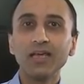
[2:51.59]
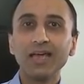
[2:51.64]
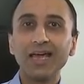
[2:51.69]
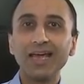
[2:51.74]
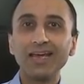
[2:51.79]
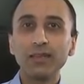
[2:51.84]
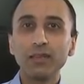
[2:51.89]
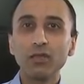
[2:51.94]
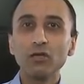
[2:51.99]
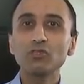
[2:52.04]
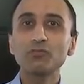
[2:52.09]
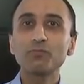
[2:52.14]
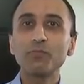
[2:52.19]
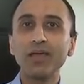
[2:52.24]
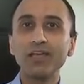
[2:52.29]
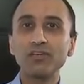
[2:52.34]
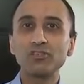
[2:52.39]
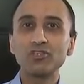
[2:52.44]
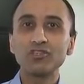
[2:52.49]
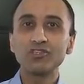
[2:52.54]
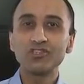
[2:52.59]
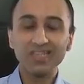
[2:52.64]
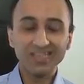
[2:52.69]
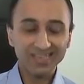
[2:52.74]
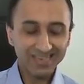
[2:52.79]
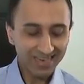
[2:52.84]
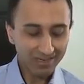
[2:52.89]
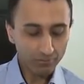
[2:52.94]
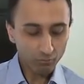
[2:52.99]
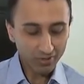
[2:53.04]
And in those patients,
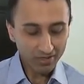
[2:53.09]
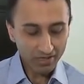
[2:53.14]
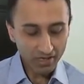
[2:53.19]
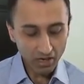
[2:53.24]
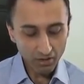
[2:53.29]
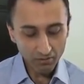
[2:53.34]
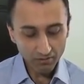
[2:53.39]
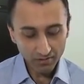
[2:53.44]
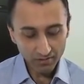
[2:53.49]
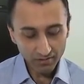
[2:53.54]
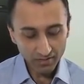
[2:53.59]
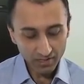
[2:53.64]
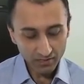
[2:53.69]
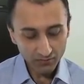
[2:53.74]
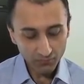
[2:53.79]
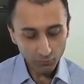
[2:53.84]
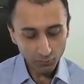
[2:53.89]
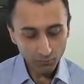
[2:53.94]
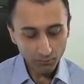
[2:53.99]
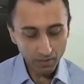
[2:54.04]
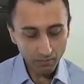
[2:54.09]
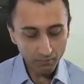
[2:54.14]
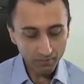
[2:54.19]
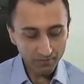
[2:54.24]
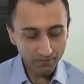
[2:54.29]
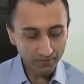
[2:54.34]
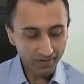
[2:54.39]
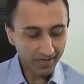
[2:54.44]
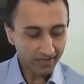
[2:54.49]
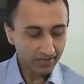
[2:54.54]
again, we know that these four pulmonary
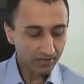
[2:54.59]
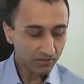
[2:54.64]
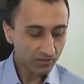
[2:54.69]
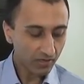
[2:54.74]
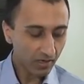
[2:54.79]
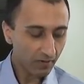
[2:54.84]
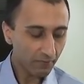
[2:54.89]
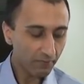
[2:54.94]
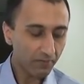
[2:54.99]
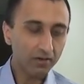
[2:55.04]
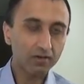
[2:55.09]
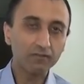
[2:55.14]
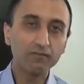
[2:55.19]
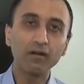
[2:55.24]
veins are very,